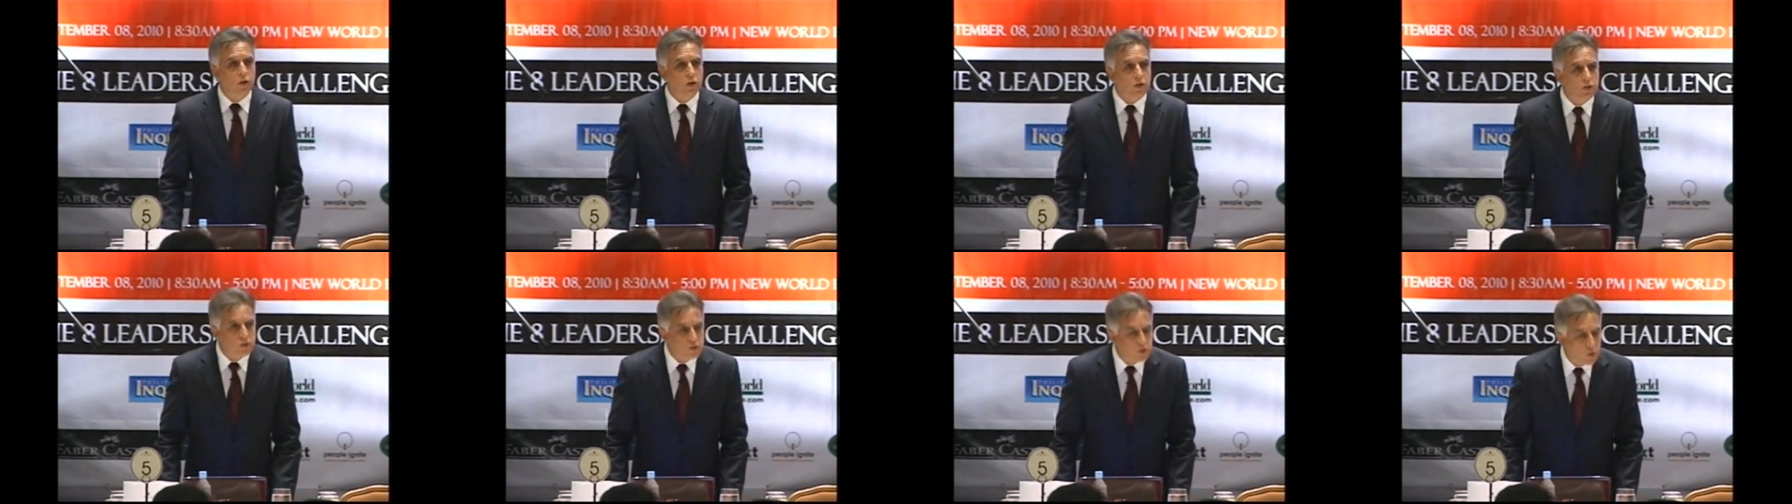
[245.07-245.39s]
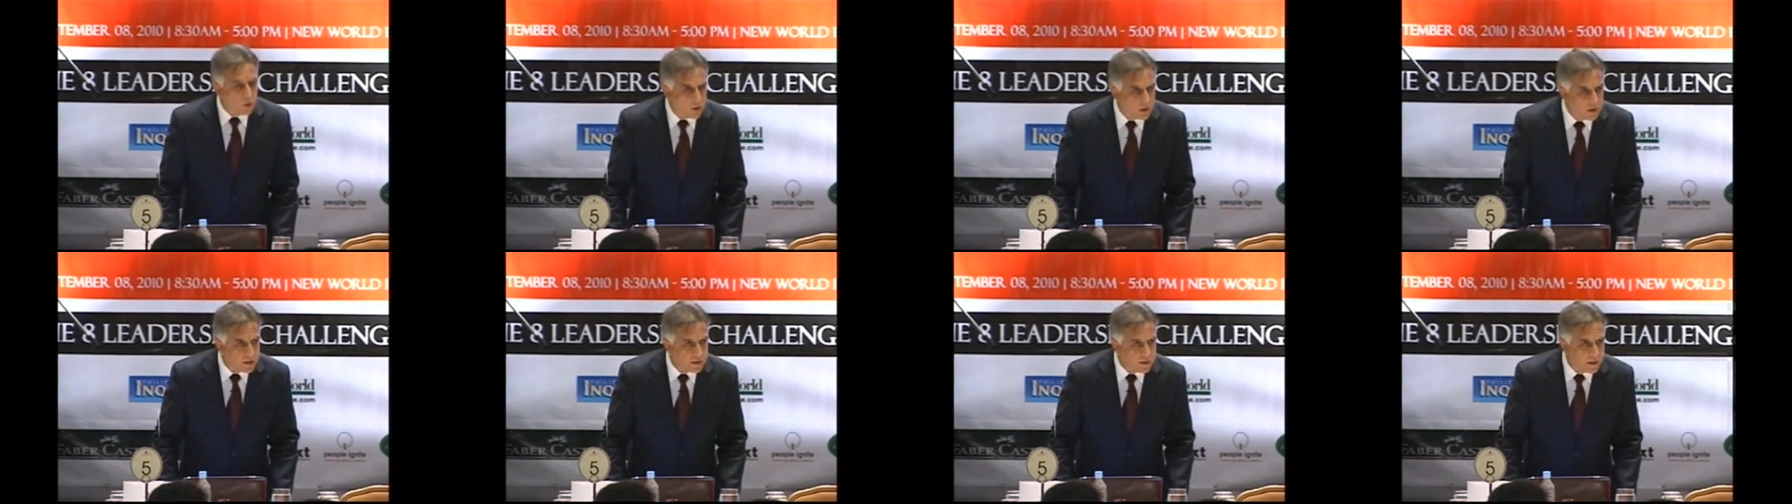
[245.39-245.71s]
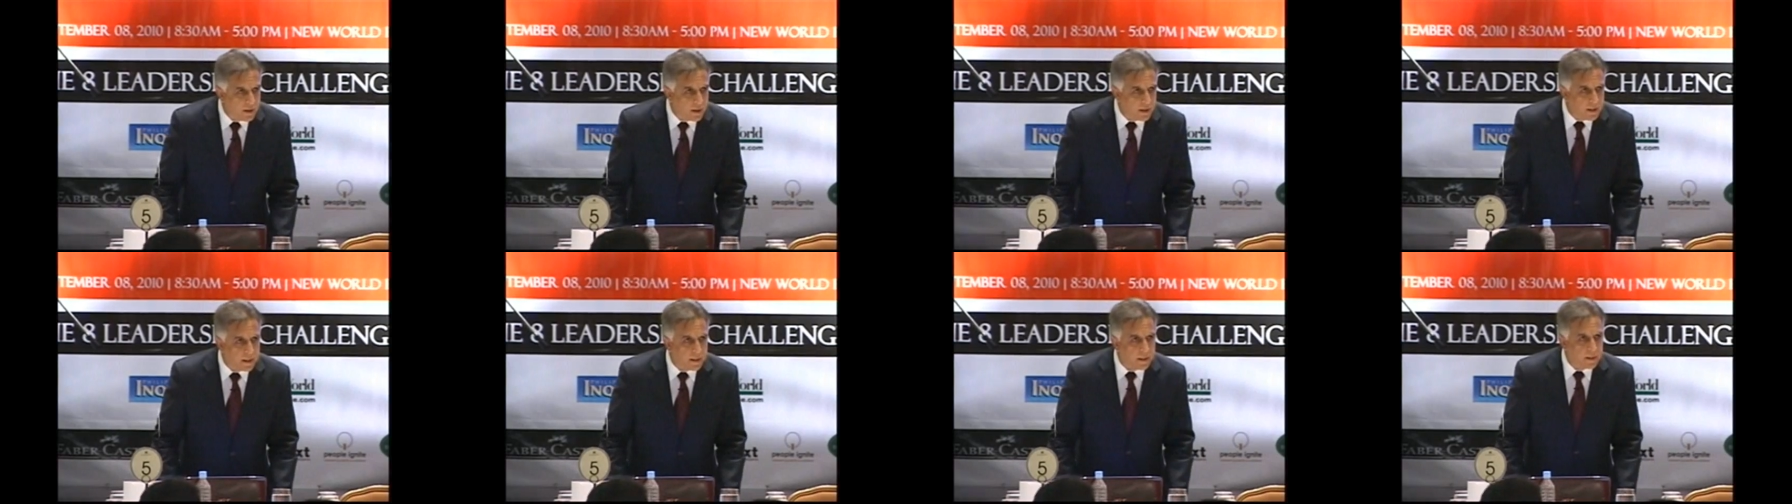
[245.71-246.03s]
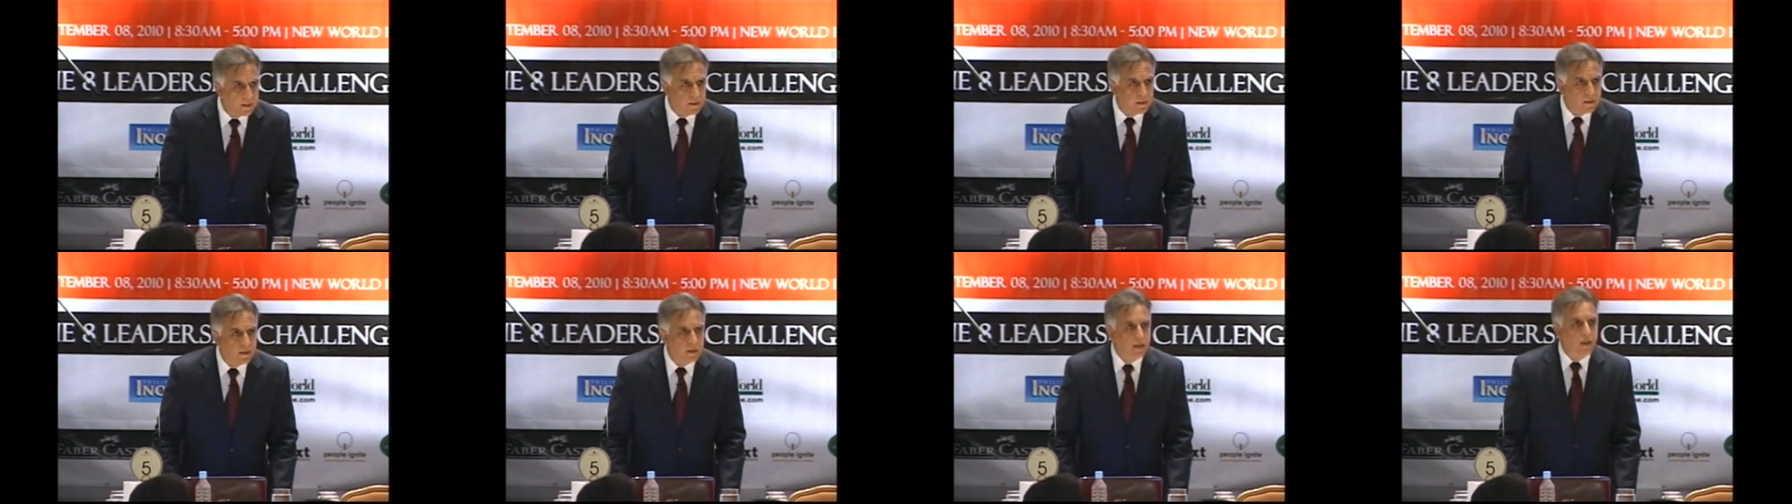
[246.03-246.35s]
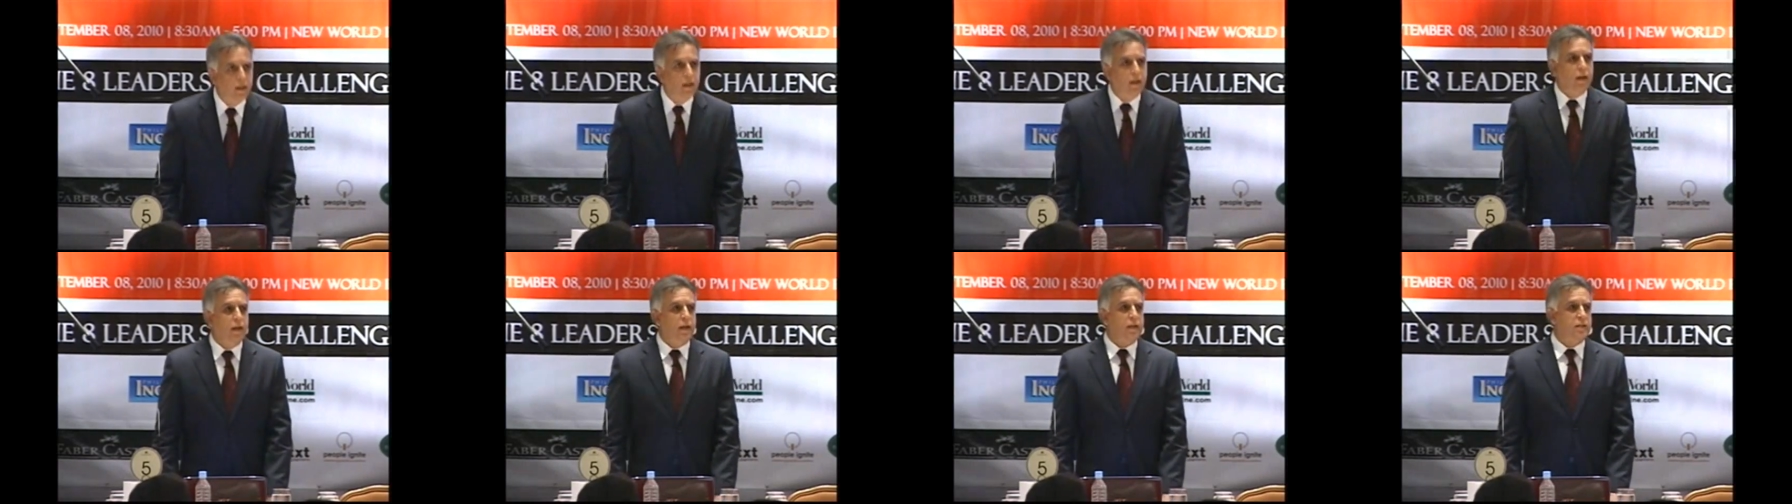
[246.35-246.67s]
storytelling
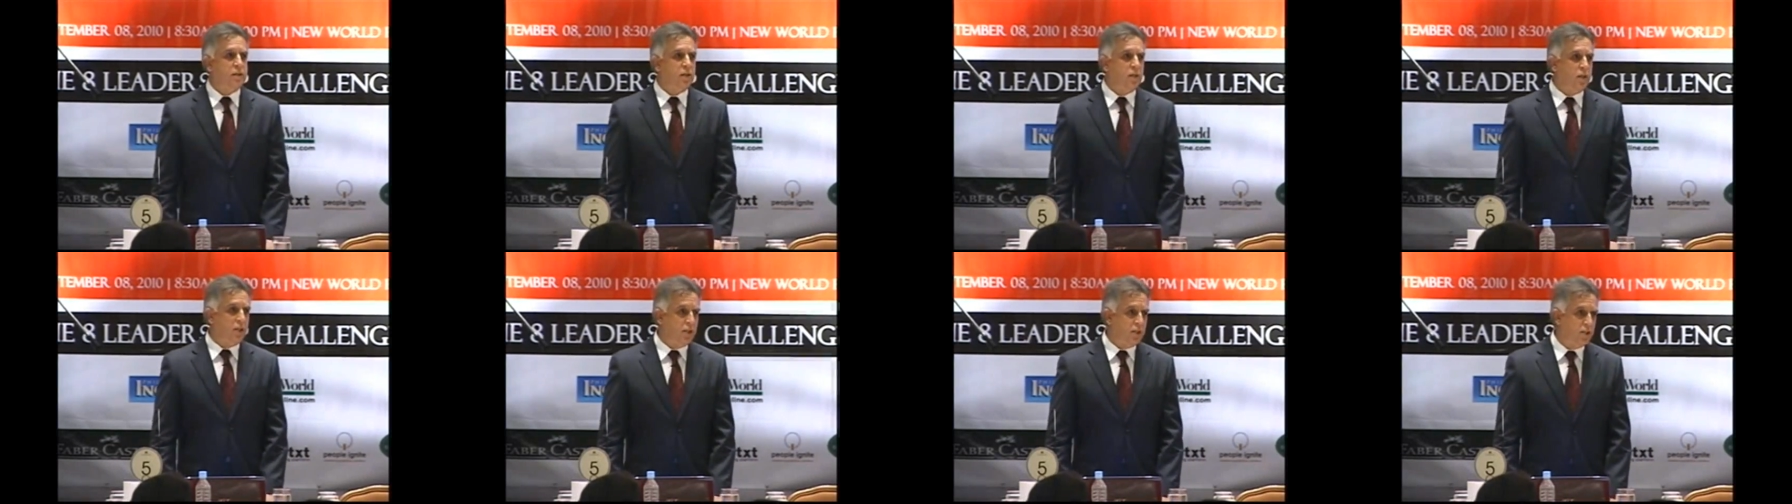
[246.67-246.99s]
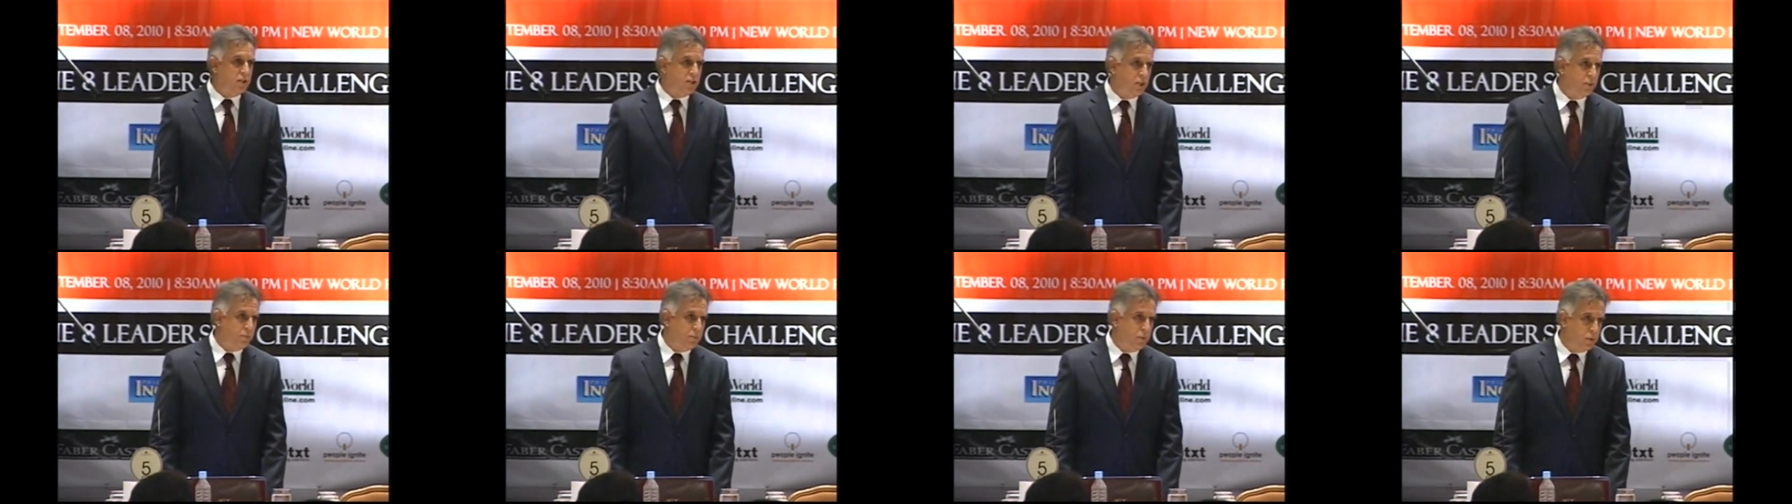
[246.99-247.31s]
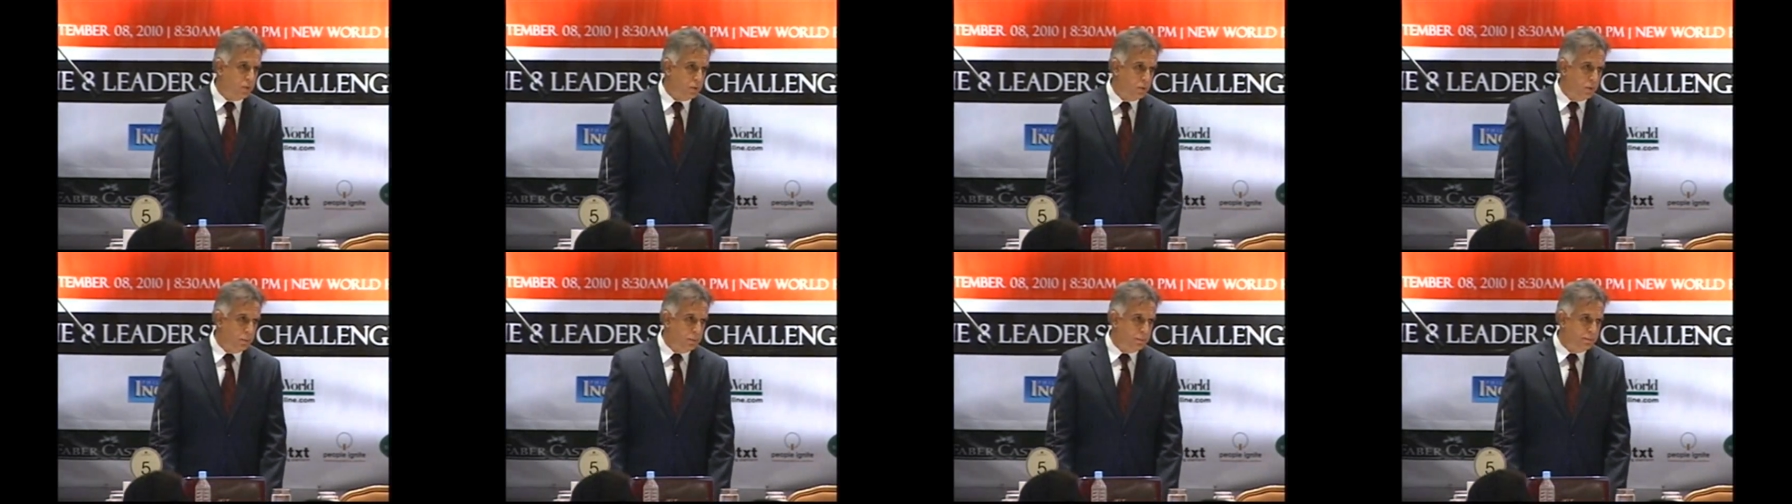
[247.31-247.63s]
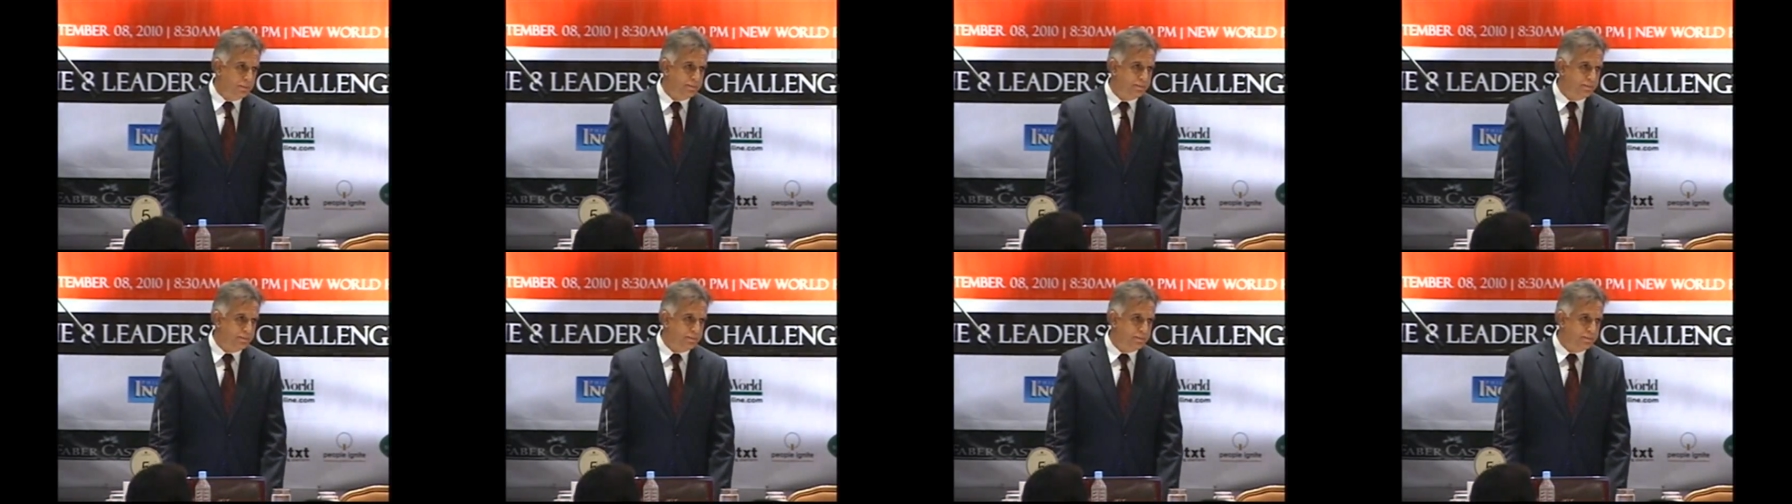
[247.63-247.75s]
is a leadership tool.